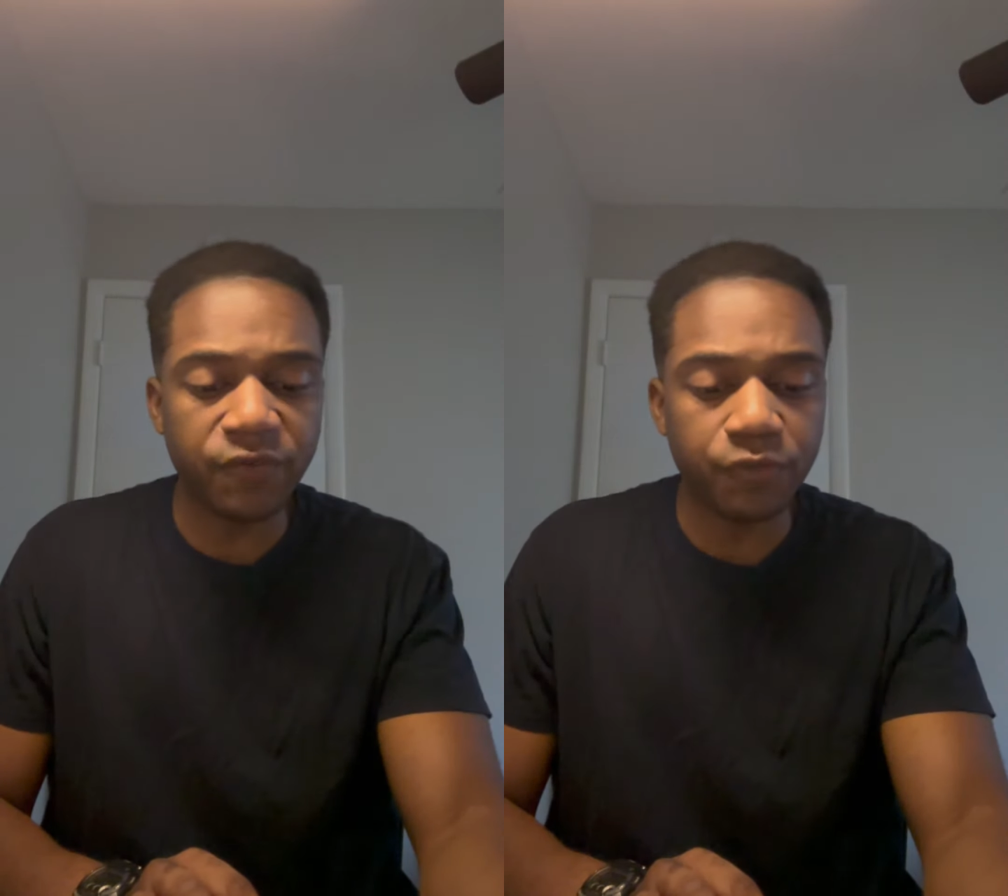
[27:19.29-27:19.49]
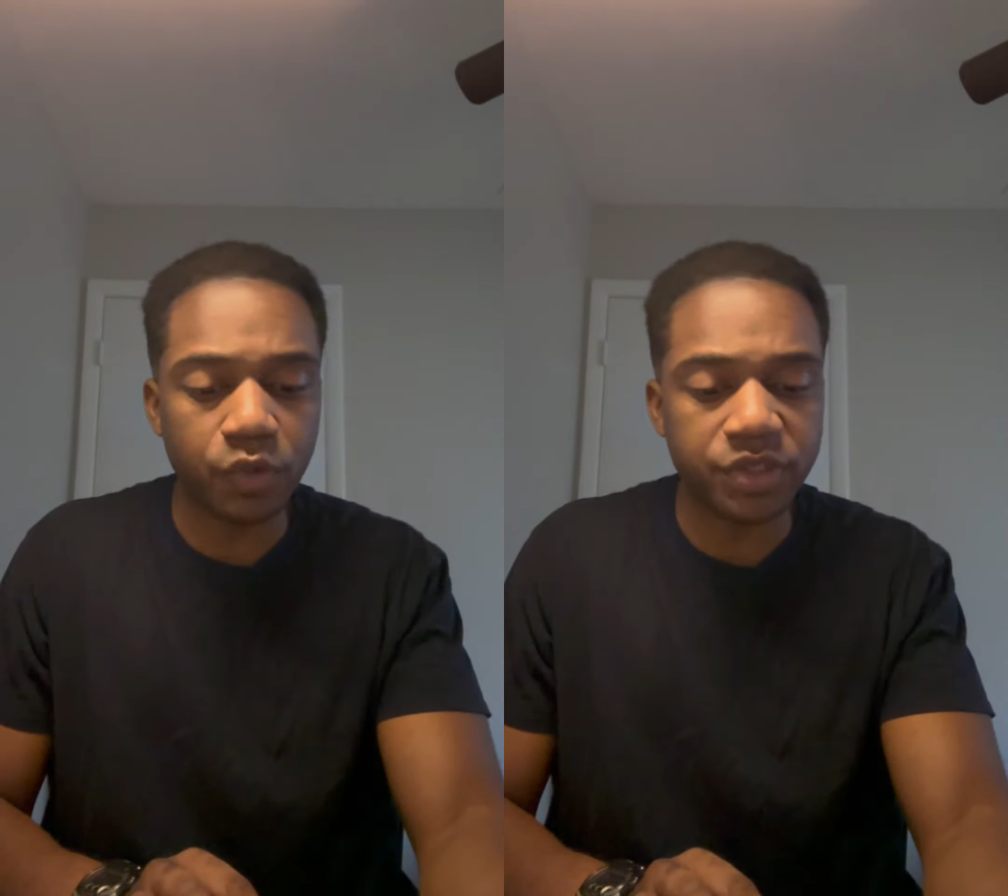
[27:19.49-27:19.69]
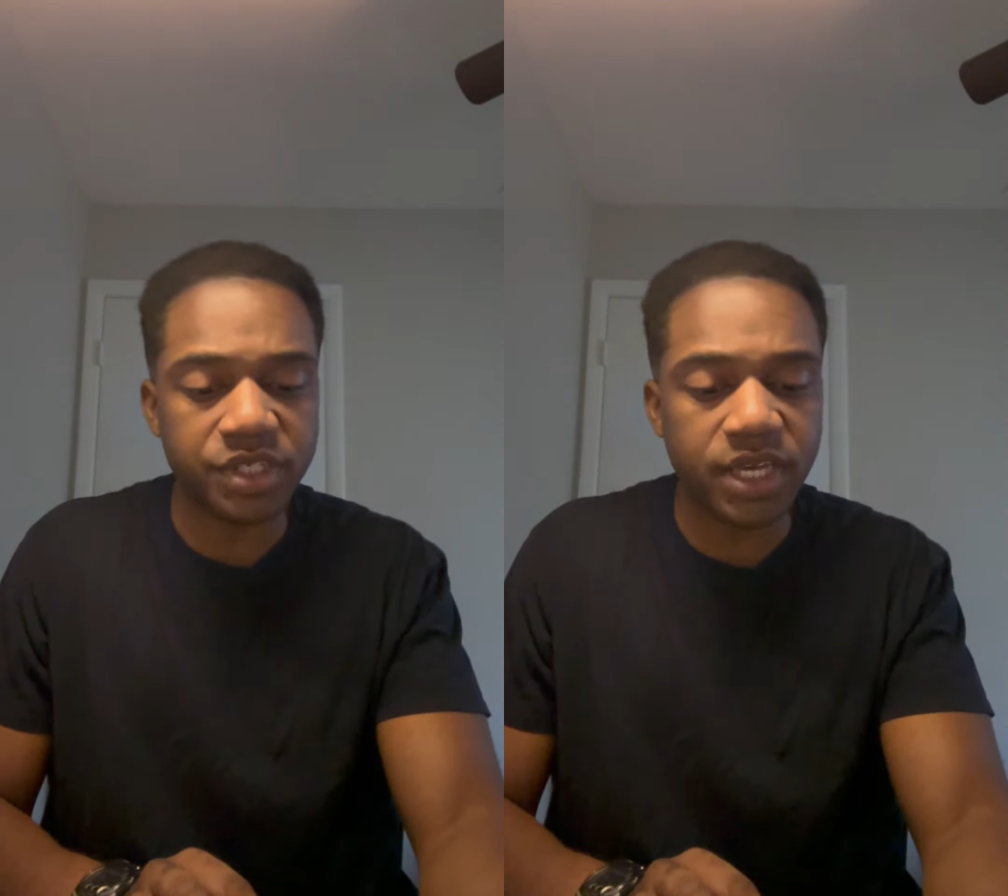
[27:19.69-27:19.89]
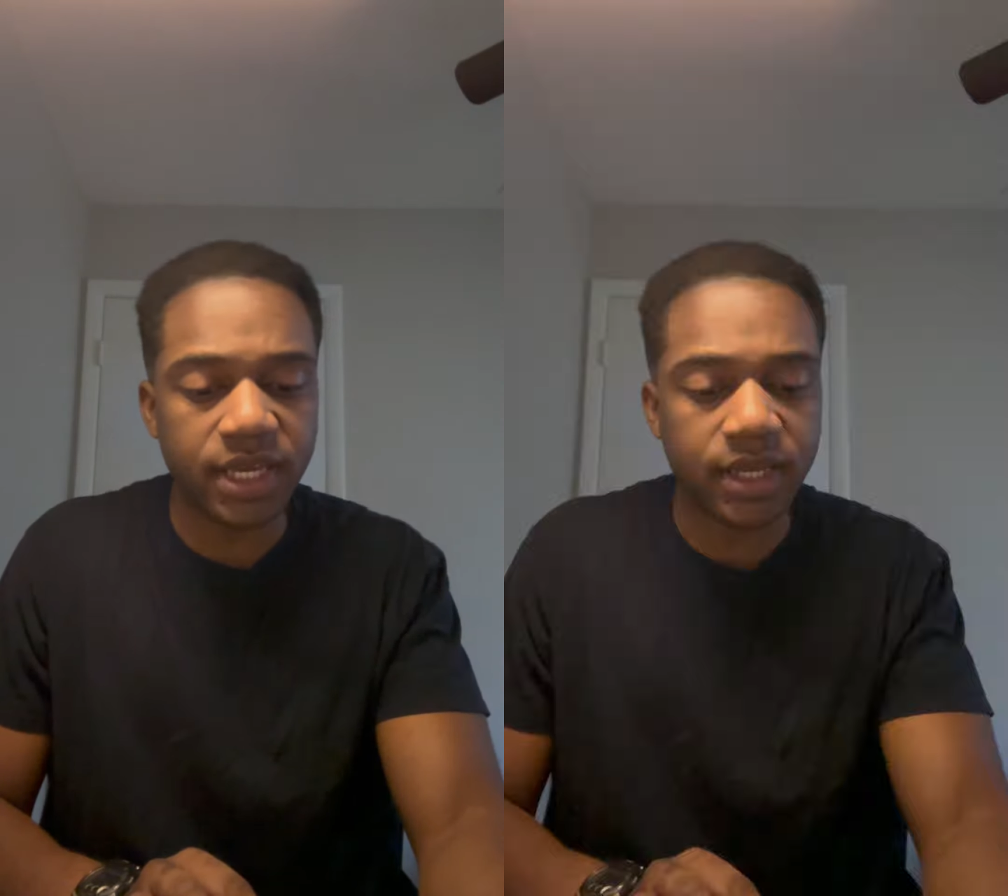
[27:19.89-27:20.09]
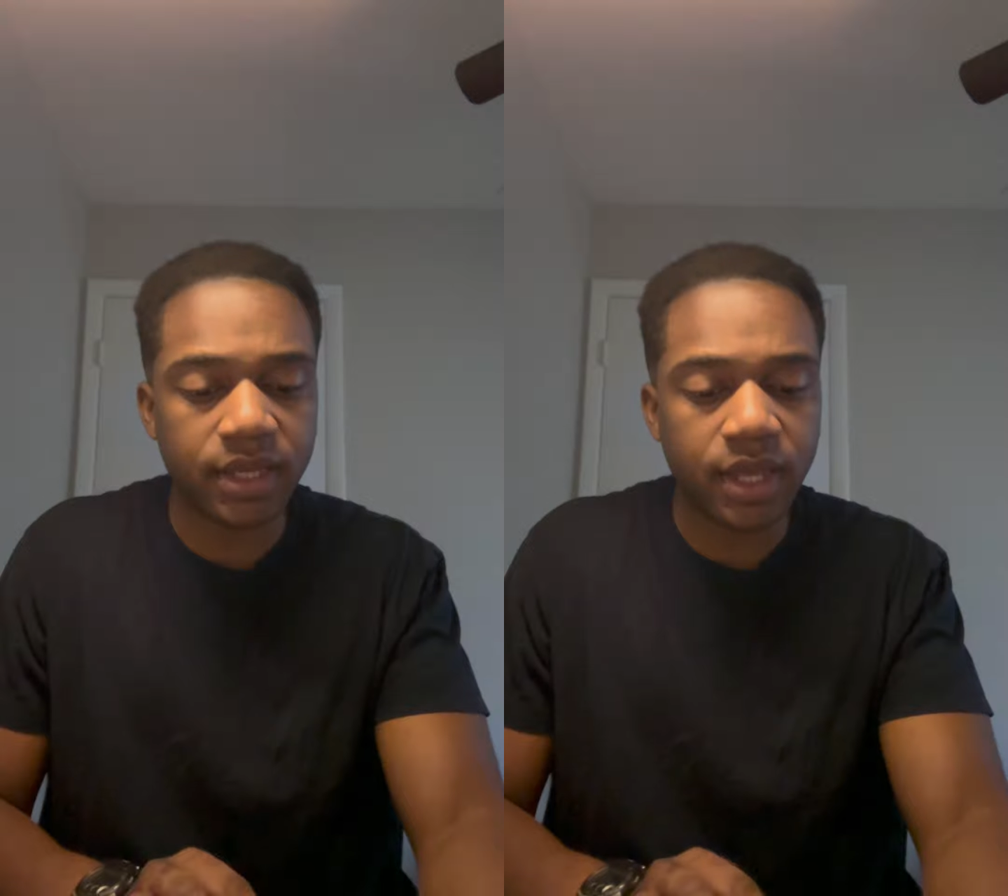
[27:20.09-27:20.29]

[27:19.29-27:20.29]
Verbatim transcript: Fourteen.